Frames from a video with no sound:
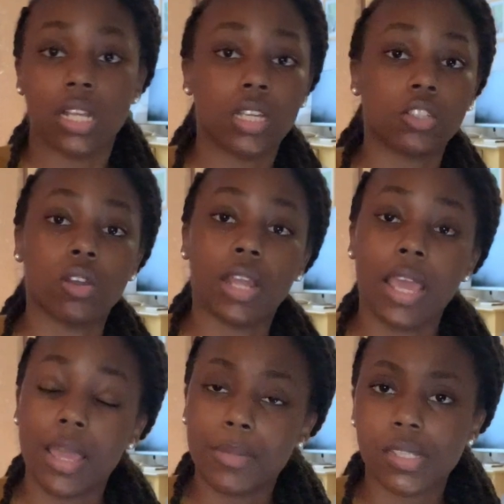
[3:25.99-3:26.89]
I looked on
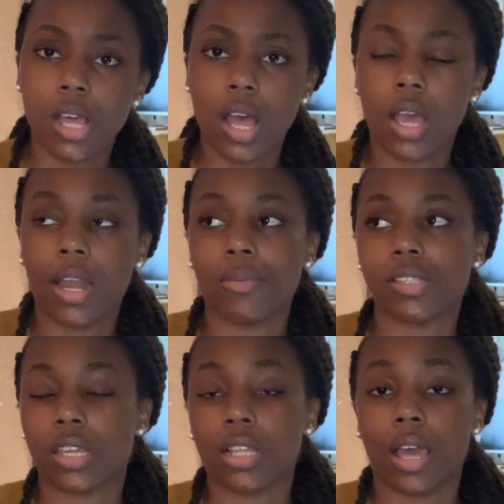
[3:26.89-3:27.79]
Amazon. I
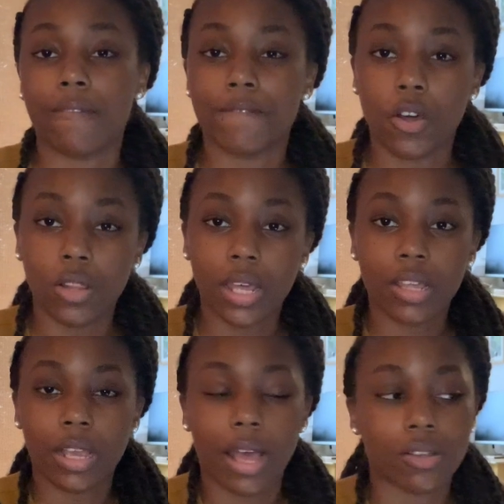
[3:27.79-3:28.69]
was looking at faux
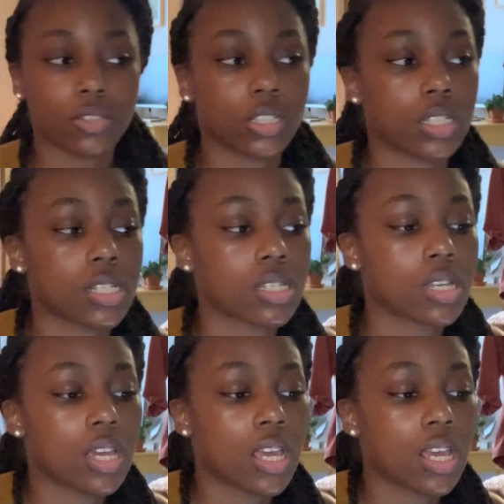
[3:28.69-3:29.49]
leather couches,